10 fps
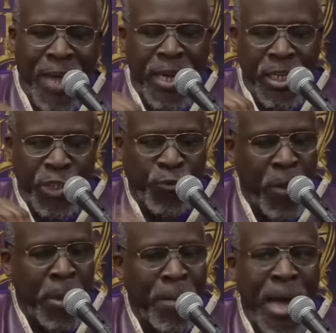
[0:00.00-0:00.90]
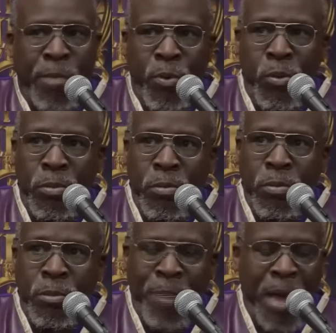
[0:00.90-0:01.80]
that is from the Bible.
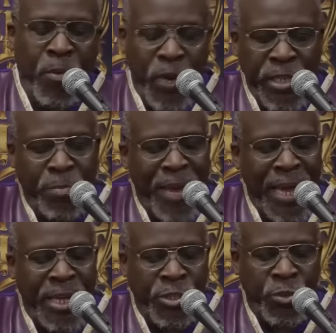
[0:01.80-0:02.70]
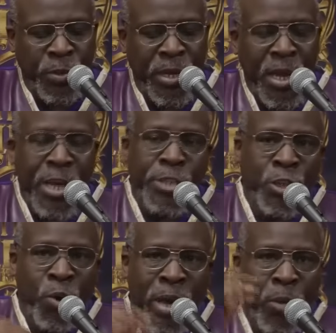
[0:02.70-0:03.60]
The Bible is black history.
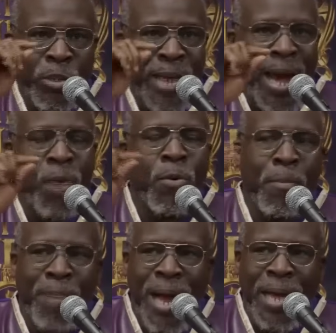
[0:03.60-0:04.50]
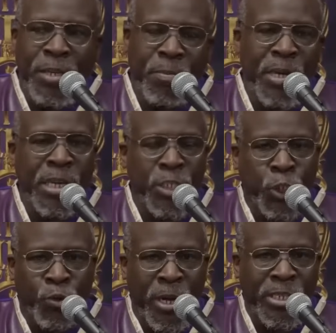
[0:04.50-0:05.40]
So it was our mind to begin
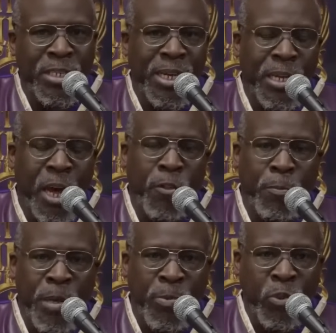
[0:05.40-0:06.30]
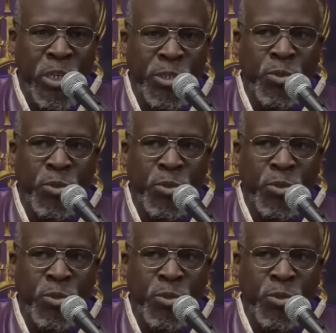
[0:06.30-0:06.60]
to trust in other people's